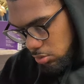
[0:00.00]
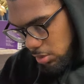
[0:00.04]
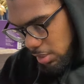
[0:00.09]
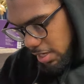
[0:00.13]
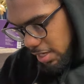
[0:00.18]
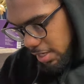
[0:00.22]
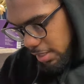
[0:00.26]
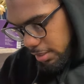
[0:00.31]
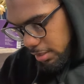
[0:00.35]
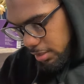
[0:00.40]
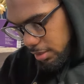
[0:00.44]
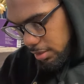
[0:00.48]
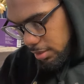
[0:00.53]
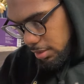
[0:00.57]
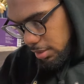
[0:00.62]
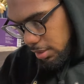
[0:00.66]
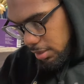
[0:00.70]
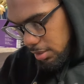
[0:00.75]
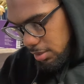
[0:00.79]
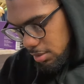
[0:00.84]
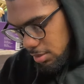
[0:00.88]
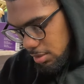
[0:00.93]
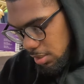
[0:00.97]
got it.
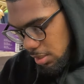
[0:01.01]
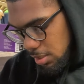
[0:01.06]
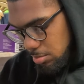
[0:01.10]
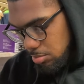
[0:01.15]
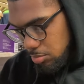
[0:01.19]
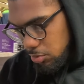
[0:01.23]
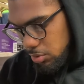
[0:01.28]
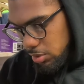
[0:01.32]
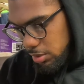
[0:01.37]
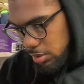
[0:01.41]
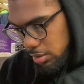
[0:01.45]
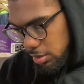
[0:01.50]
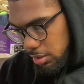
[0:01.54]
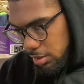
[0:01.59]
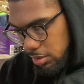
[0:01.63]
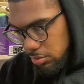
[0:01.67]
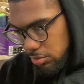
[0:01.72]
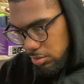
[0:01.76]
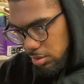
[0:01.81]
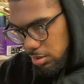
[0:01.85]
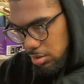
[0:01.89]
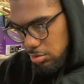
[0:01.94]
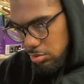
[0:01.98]
Nike skateboarding
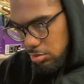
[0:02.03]
deals.